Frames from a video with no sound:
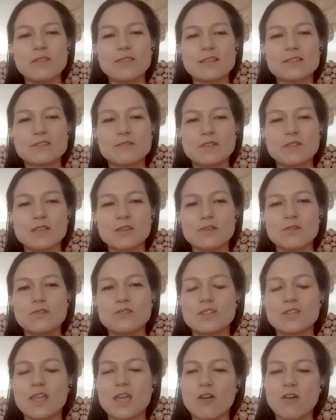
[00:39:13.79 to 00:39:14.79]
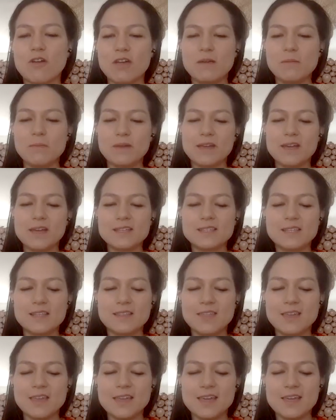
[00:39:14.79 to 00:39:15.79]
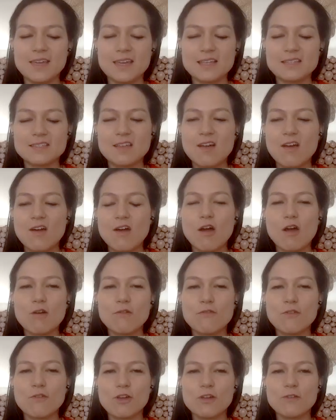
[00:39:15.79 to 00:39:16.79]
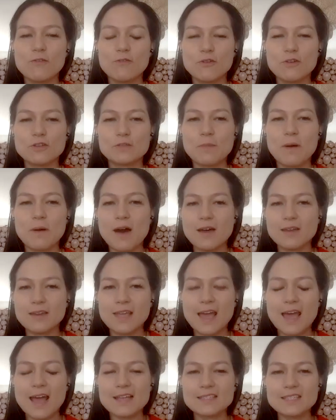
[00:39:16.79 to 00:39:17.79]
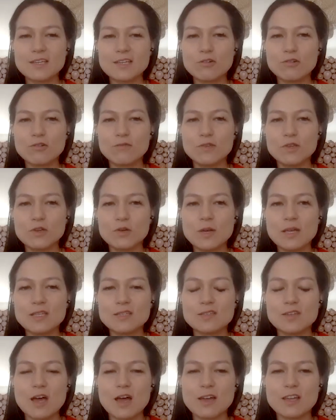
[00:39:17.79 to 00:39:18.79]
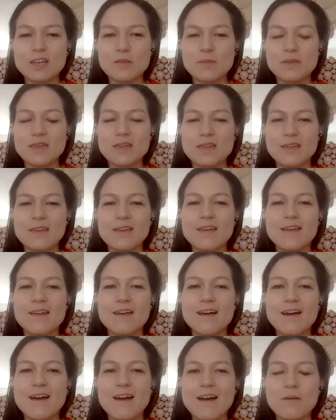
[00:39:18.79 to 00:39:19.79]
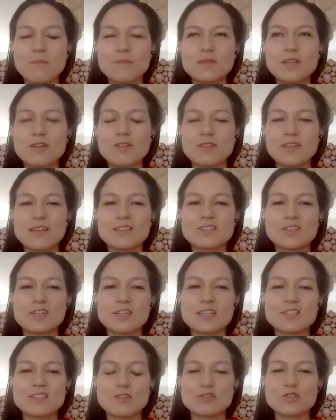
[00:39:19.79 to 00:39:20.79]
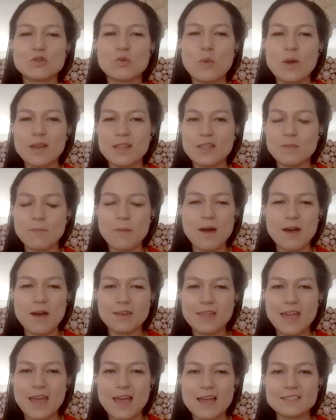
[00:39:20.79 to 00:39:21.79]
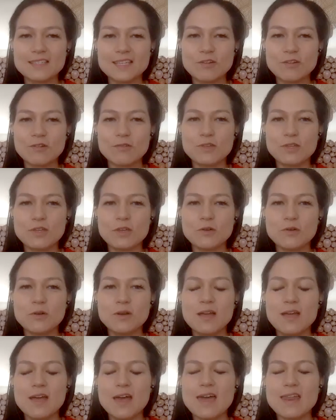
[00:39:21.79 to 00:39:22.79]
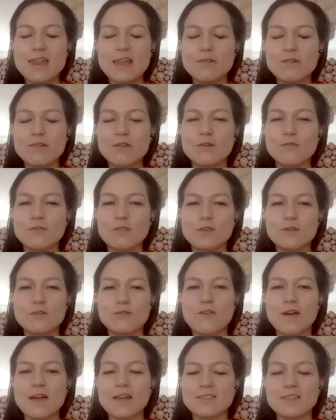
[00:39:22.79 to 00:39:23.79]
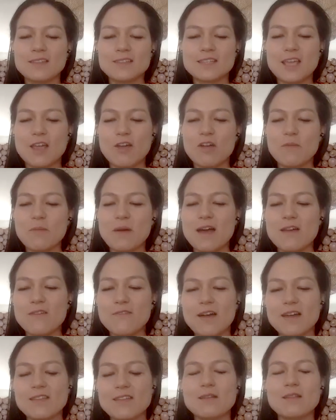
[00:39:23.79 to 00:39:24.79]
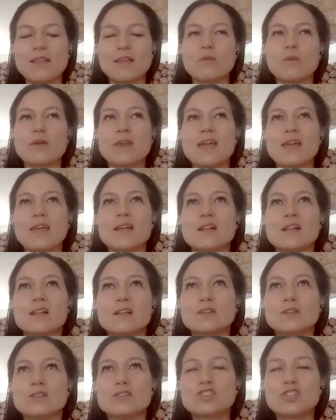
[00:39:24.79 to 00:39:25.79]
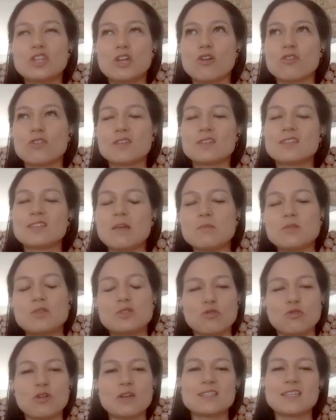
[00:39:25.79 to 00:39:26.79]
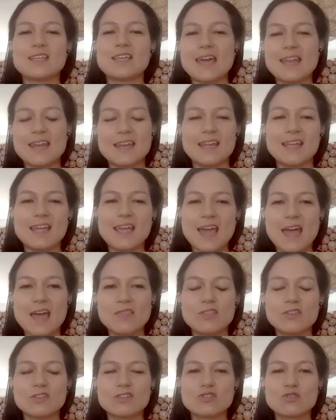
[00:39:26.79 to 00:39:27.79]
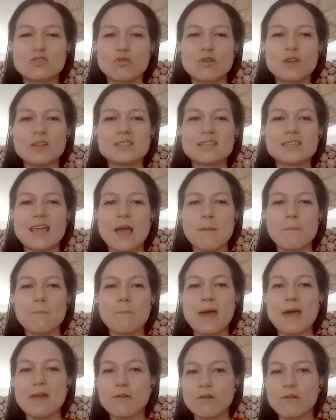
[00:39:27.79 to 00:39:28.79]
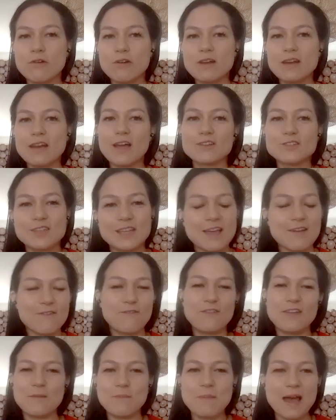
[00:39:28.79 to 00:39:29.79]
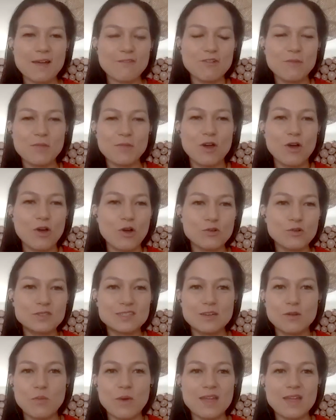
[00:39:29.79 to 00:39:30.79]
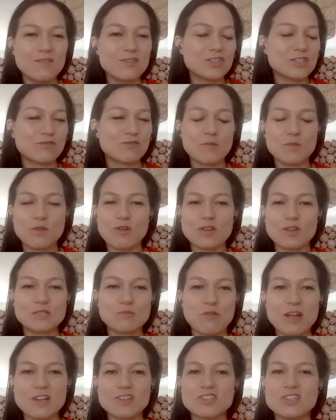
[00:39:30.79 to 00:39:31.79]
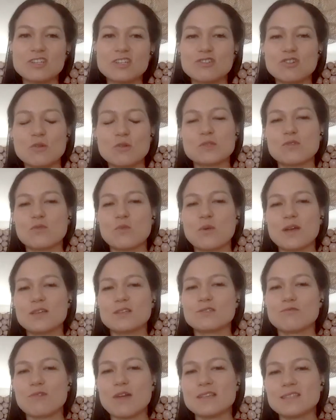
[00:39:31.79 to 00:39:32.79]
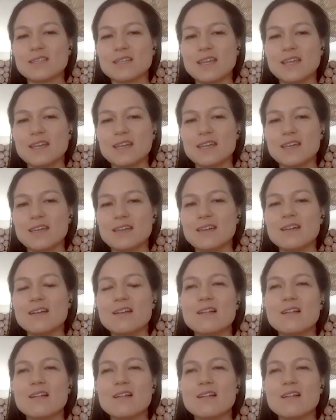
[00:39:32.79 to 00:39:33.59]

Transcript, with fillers: That's really huge, Carrie, because the thing is, our very first podcast interview is not going to be um, nearly as good as our twentieth podcast interview. And I don't know if you find this, Carrie, but I find that like when I share the same stories again and again, the stories get better. And I also get feedback from the host in a way, even just from their expression in terms of what is resonating.